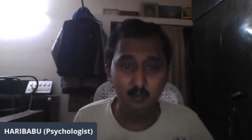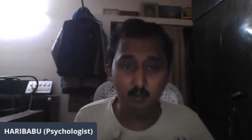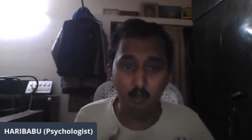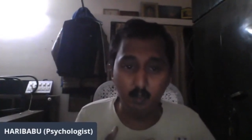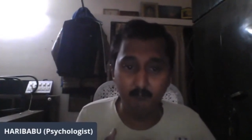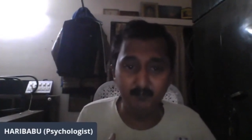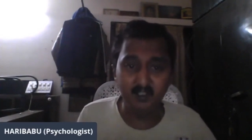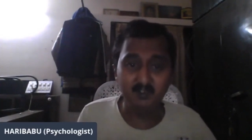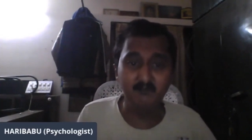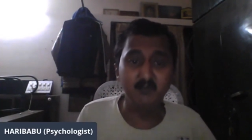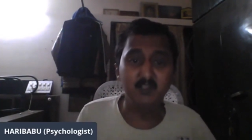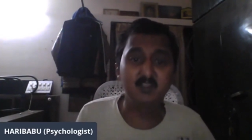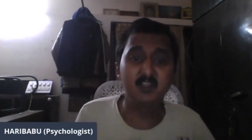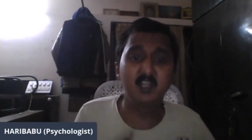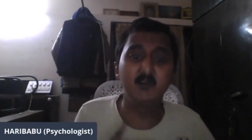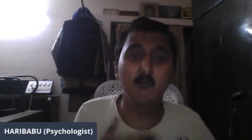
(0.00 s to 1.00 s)
topics
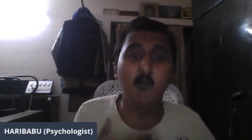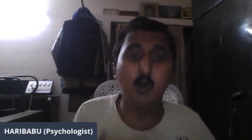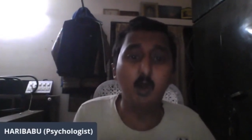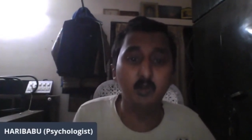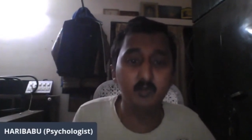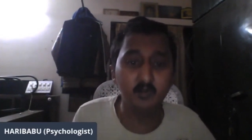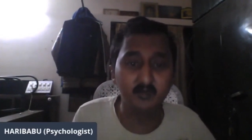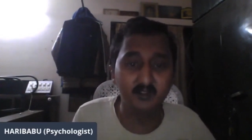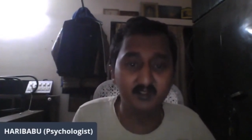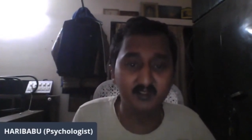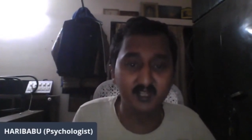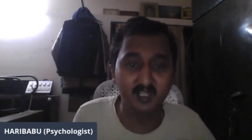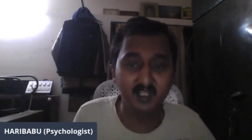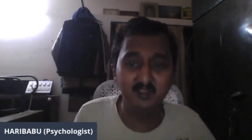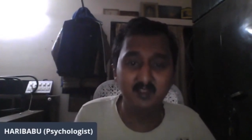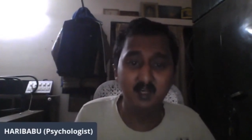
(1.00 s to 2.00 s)
which they want to
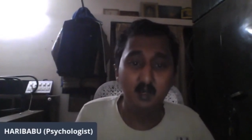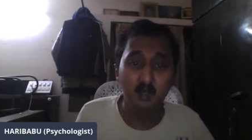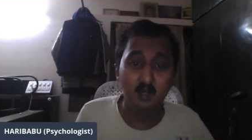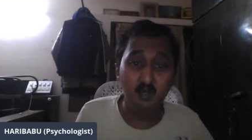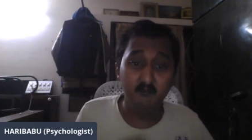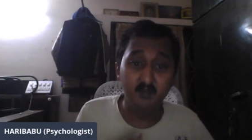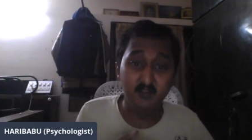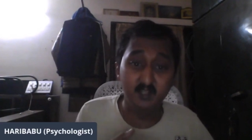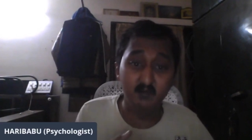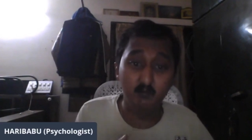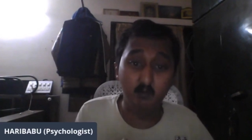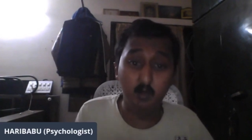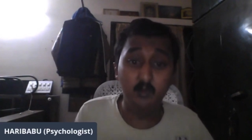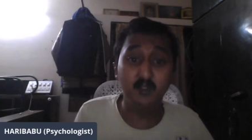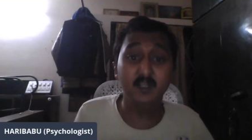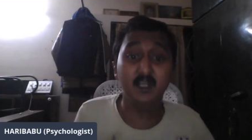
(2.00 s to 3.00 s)
discuss or which they
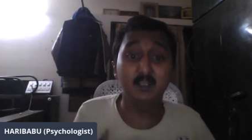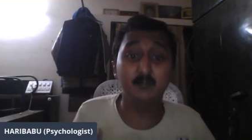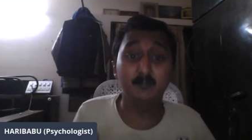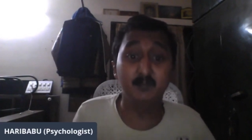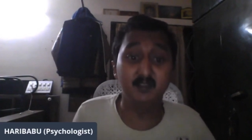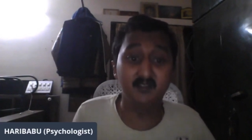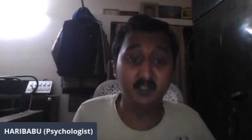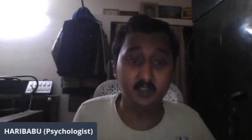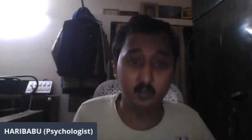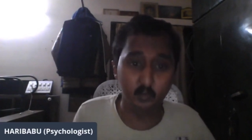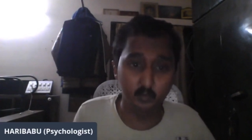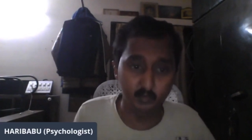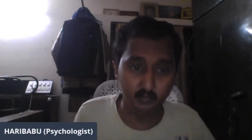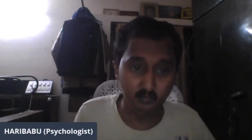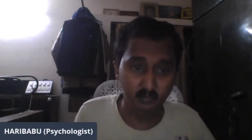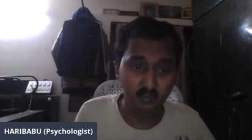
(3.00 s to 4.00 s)
want to express it to
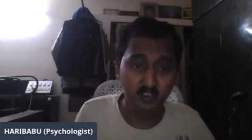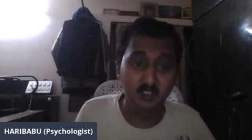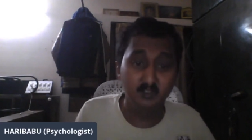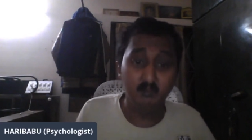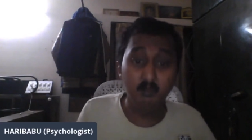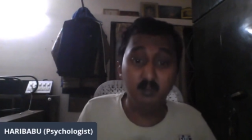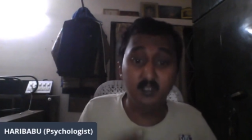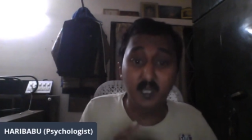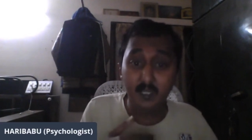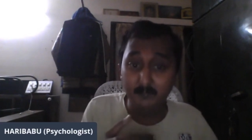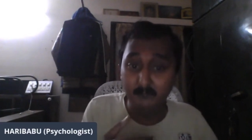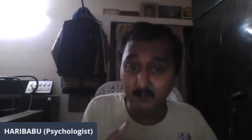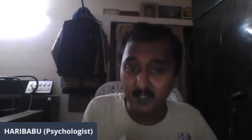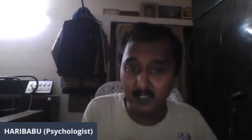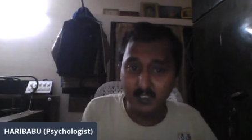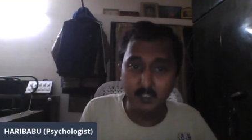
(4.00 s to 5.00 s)
you. So that
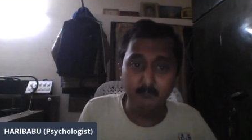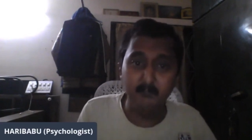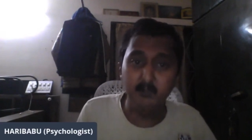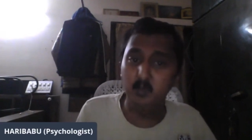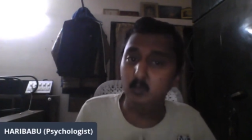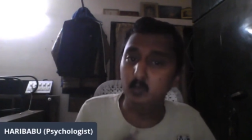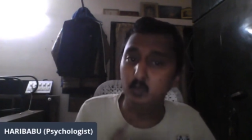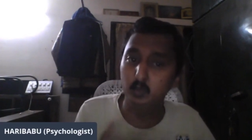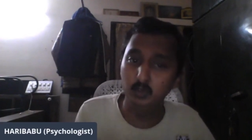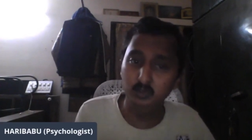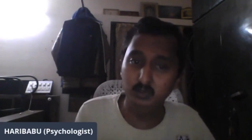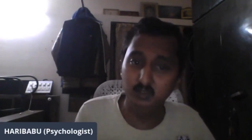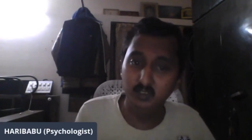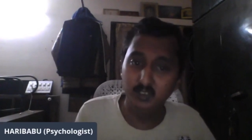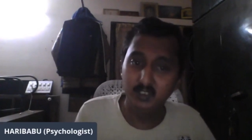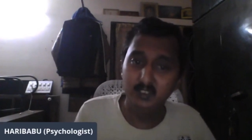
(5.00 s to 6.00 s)
may help you to
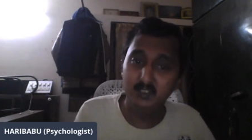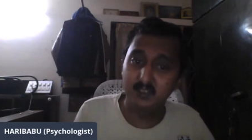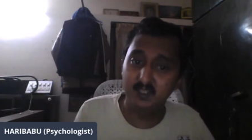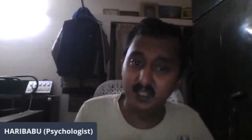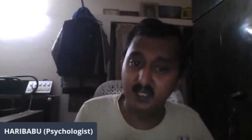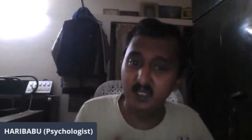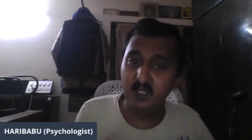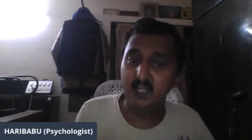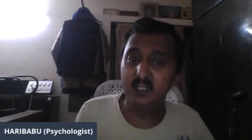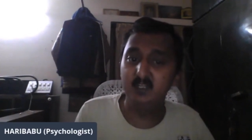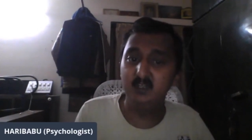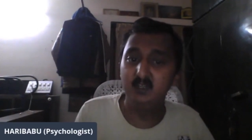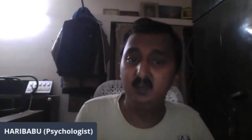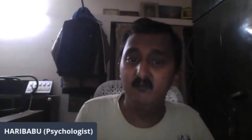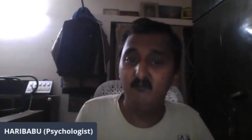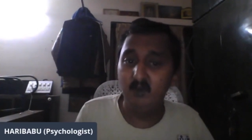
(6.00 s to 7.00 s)

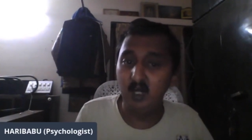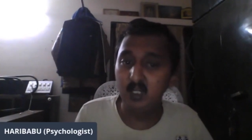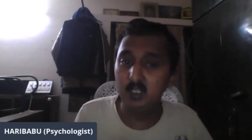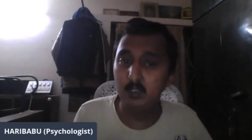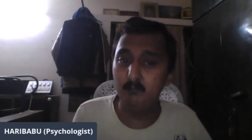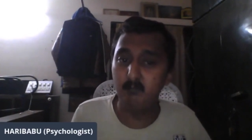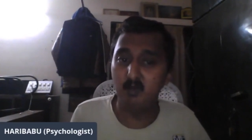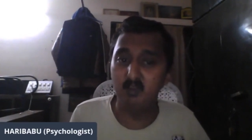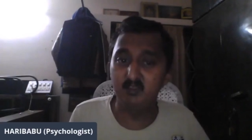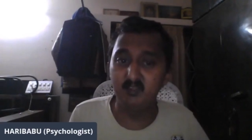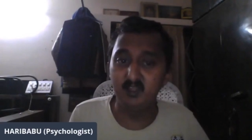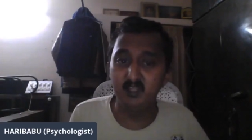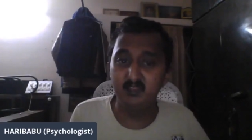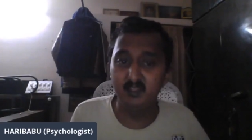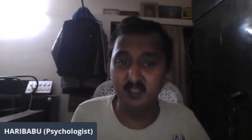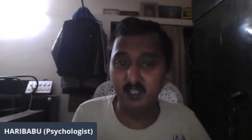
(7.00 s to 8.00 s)
generate further
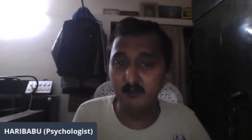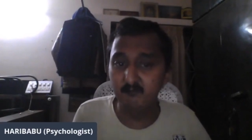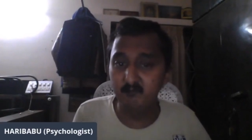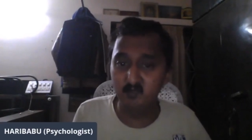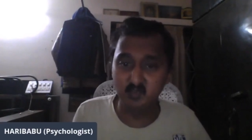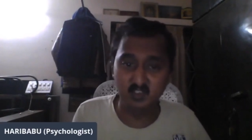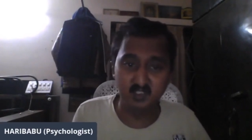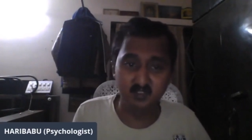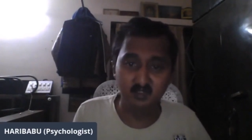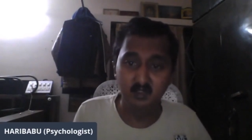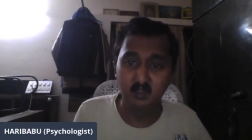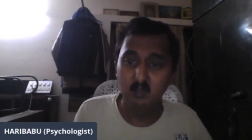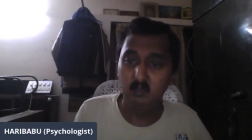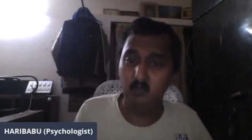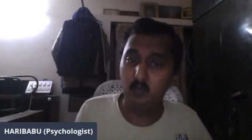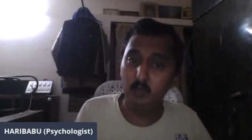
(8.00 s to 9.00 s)
process in their future.
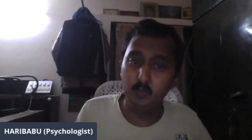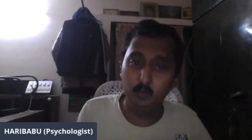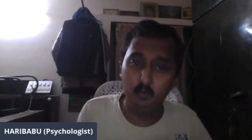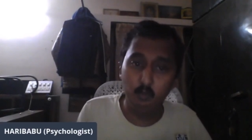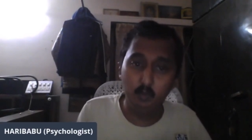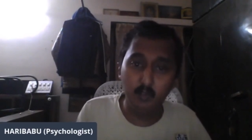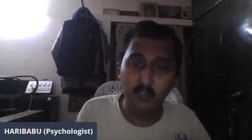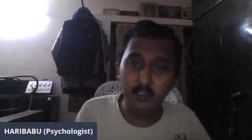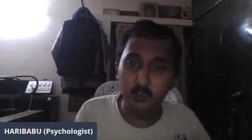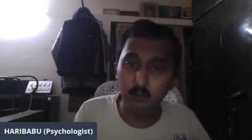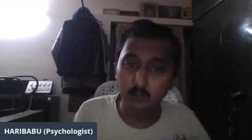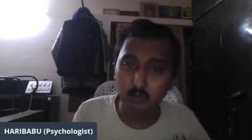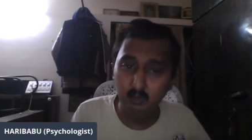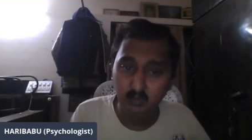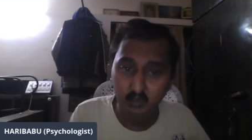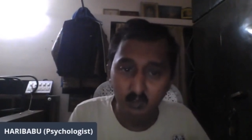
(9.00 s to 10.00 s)
So you don't need to